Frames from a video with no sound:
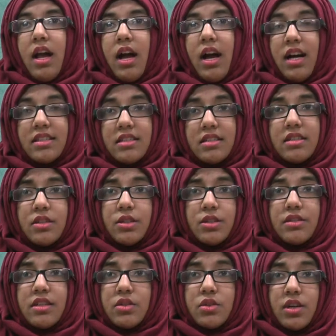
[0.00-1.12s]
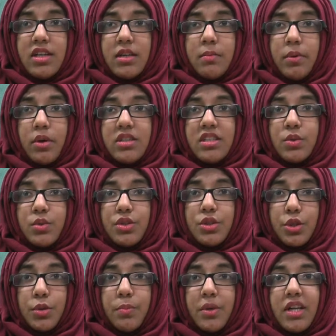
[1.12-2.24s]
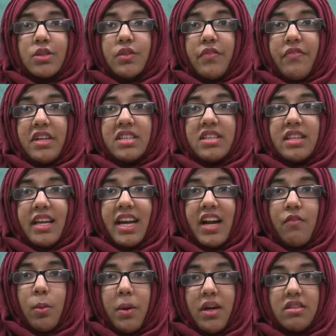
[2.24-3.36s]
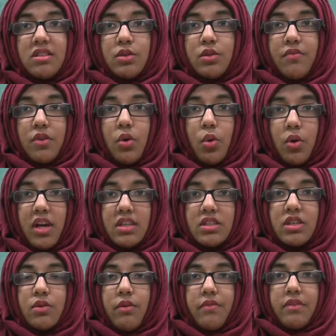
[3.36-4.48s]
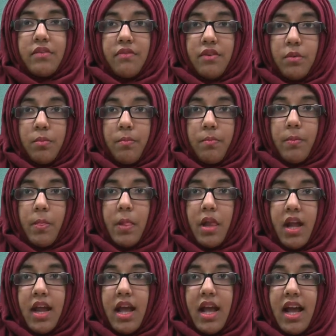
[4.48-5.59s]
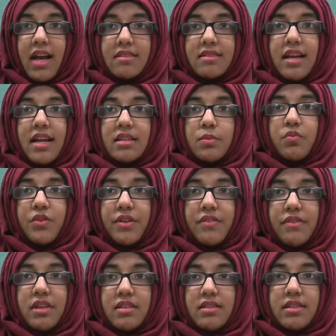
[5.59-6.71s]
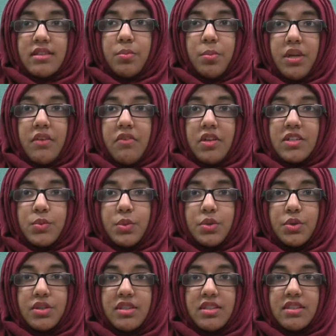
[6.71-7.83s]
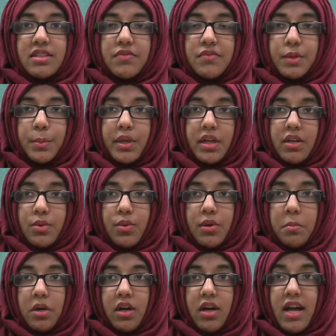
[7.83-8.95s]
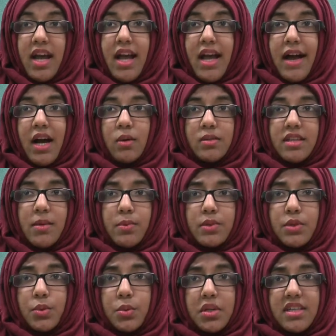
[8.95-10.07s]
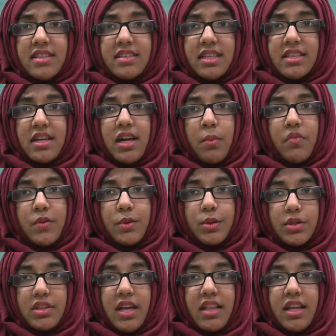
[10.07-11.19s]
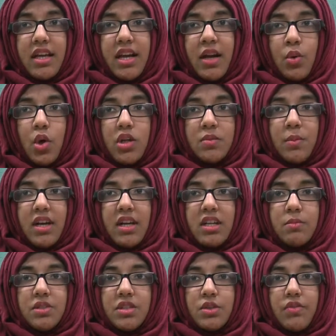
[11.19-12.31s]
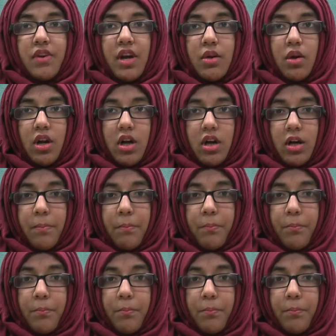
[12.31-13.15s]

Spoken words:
I didn't use the dolly because it was too big to fit in the narrow passage of the location of the film. As I had 3 years experience with using this filming equipment, I was able to quickly set it up for use and then unload my clips into Final Cut.